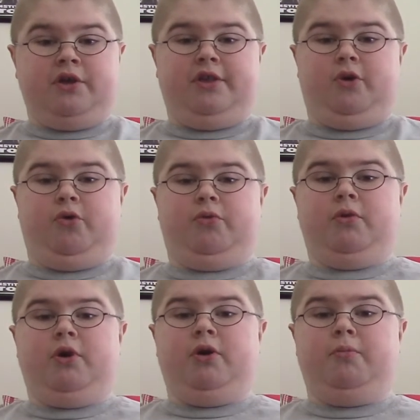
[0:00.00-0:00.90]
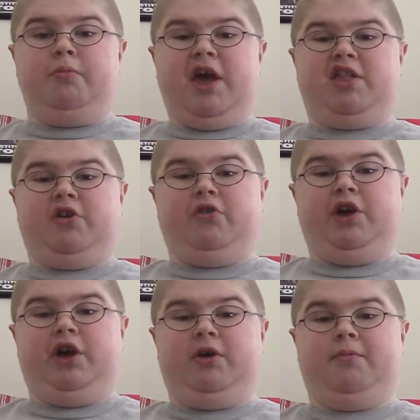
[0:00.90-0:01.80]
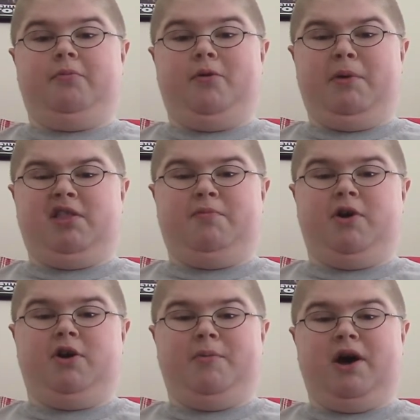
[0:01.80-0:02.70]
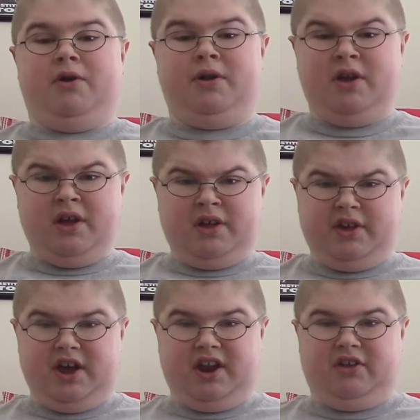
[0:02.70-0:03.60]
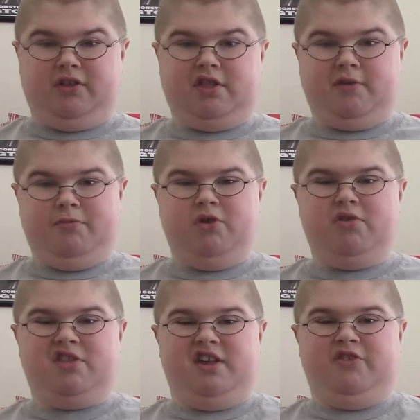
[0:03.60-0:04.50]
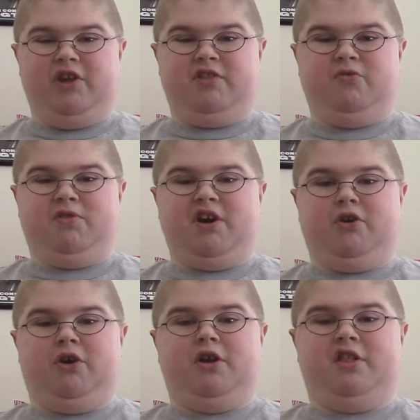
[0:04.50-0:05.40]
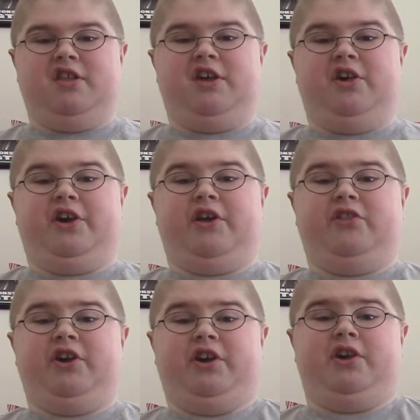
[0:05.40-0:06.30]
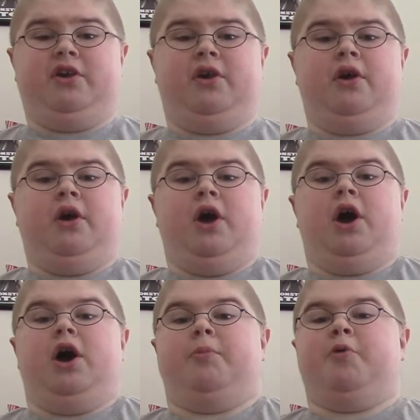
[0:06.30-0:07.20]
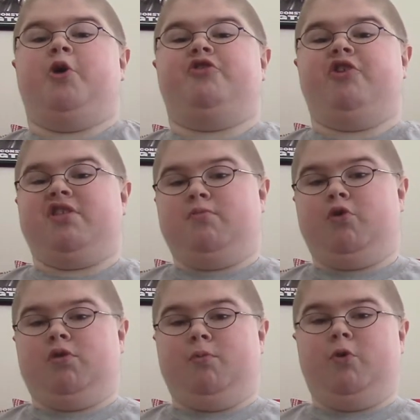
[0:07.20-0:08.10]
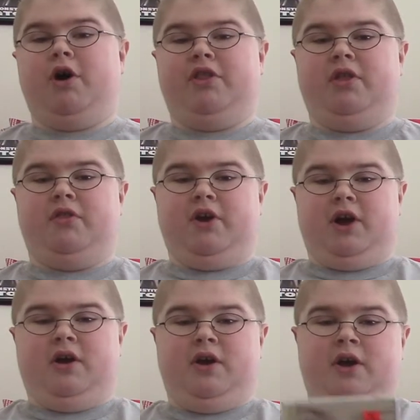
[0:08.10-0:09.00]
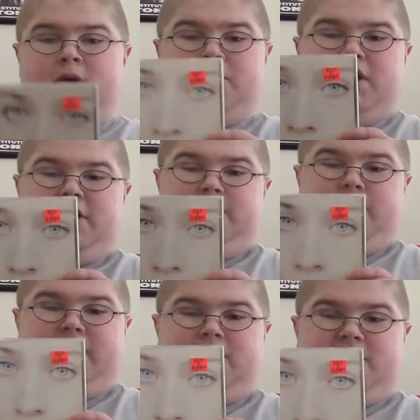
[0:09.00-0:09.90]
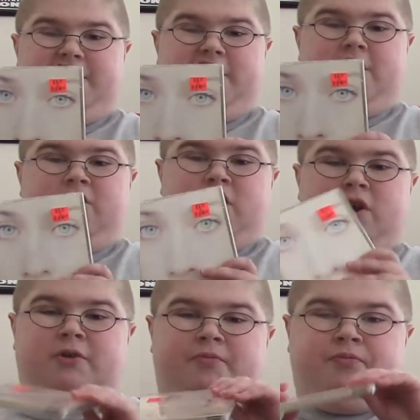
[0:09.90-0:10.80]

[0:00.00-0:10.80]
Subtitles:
you basically, the best part about getting some used CDs from Soundgarden is that you get to purchase more than one there. But anyway, here's the cover,